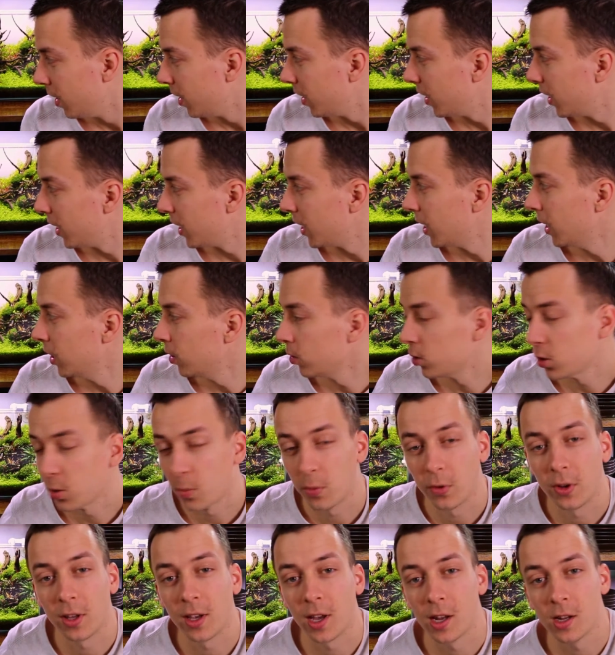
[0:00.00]
And on
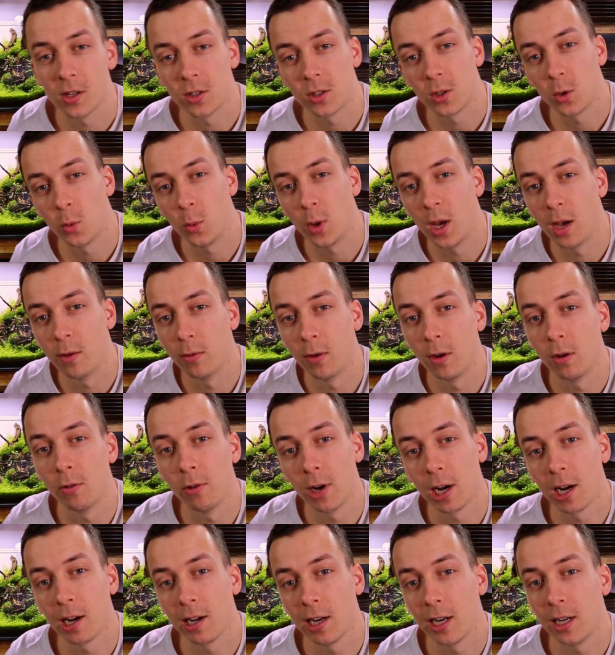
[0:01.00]
top of the canister we have a
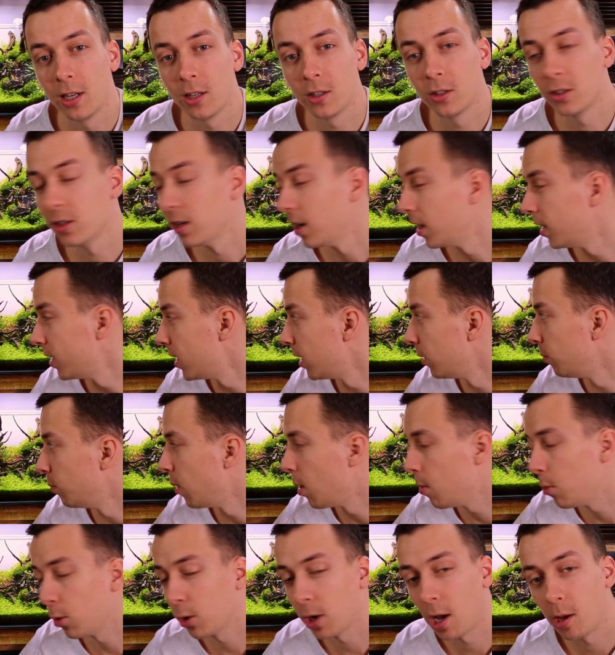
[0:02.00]
regulator and a
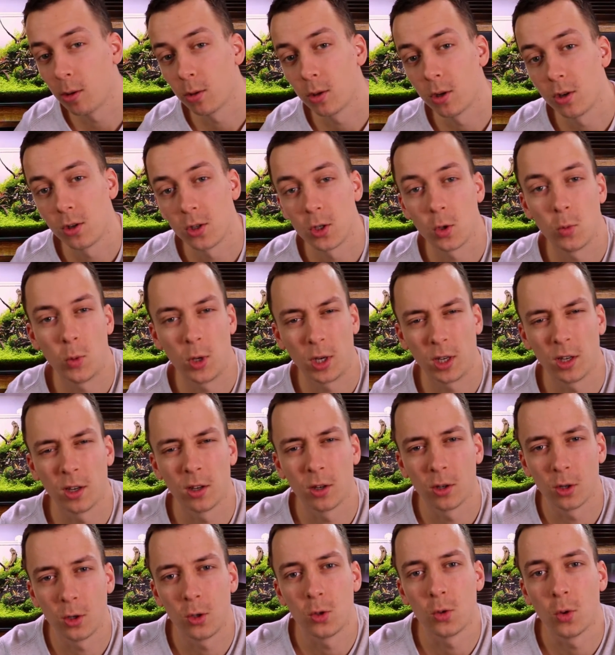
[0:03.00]
bubble counter, so we
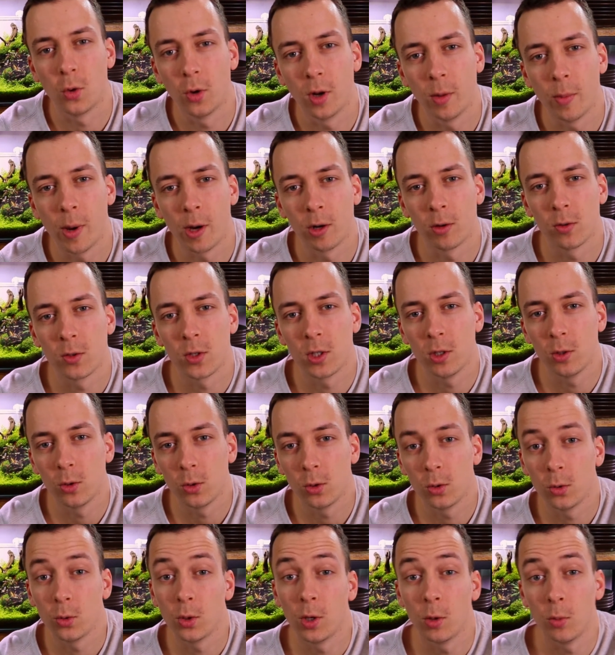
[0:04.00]
can control the amount of
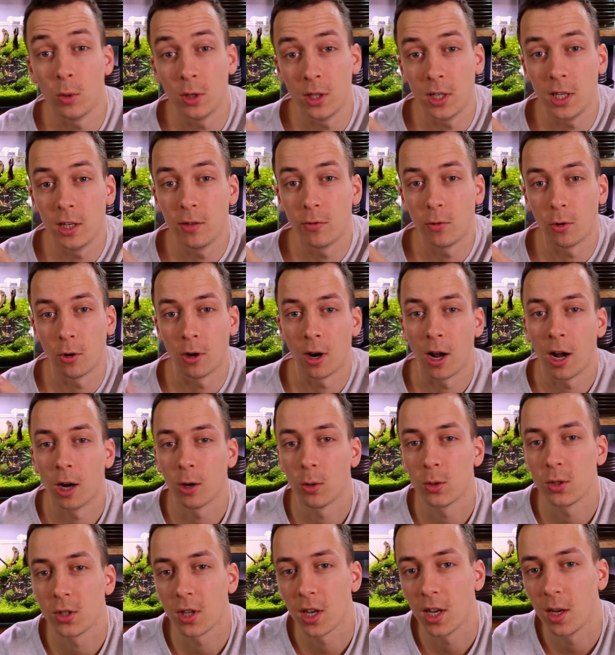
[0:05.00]
CO2 that we need for our
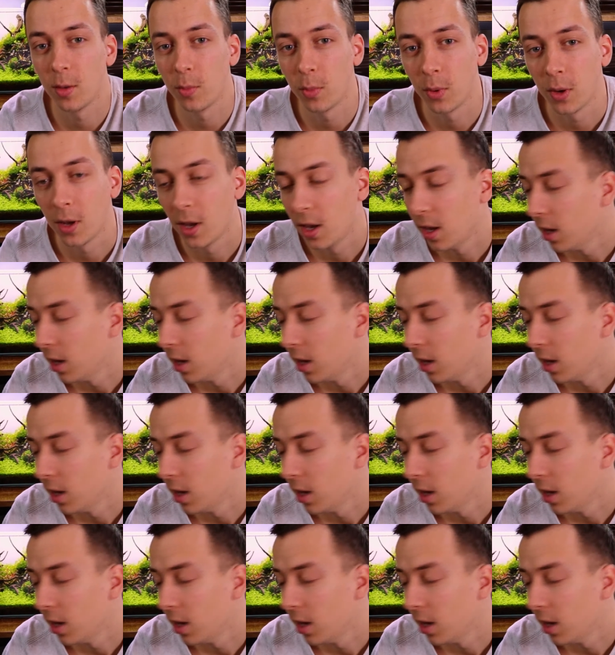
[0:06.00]
aquascape.